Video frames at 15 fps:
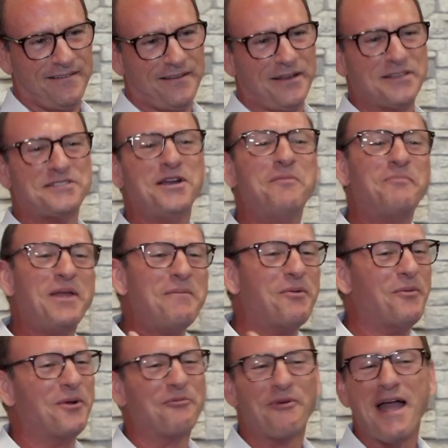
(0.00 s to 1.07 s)
Now, some people
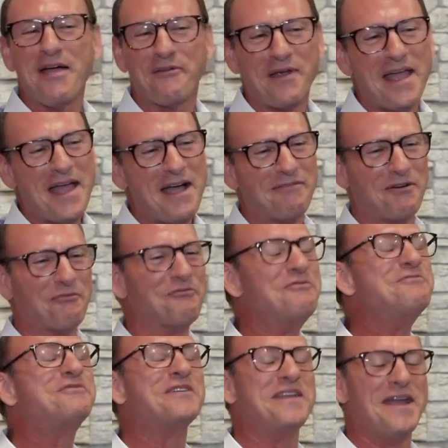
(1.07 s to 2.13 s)
would rather have a
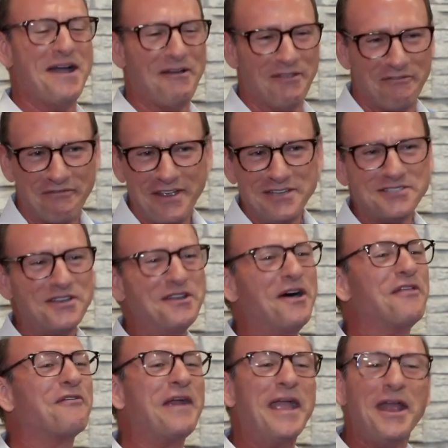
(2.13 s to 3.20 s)
root canal than face
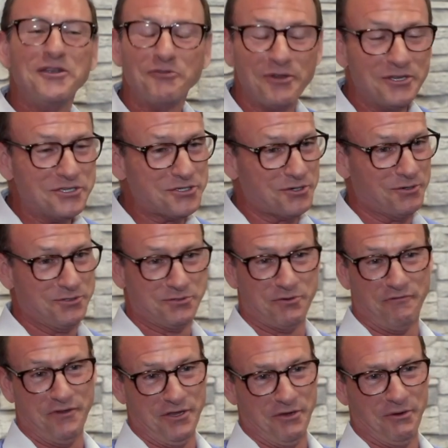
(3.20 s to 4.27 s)
another annual insurance
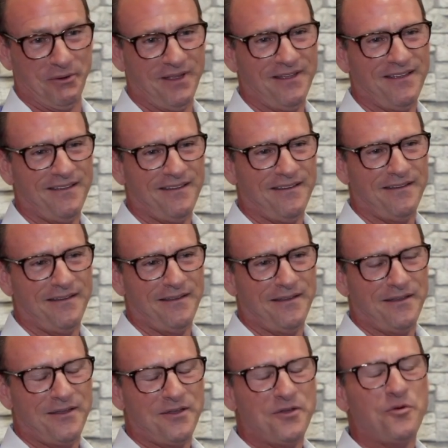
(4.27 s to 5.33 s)
review.
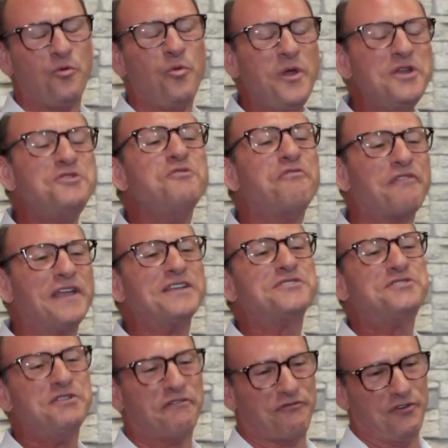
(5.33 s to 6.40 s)
We do things
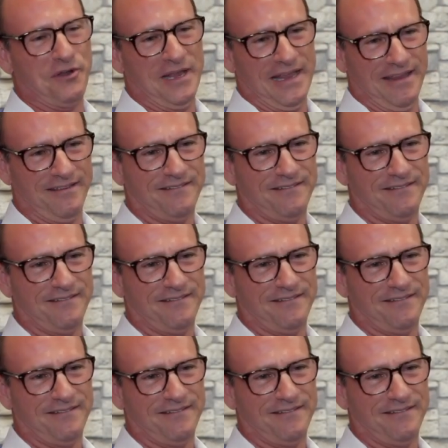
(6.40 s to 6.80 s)
differently.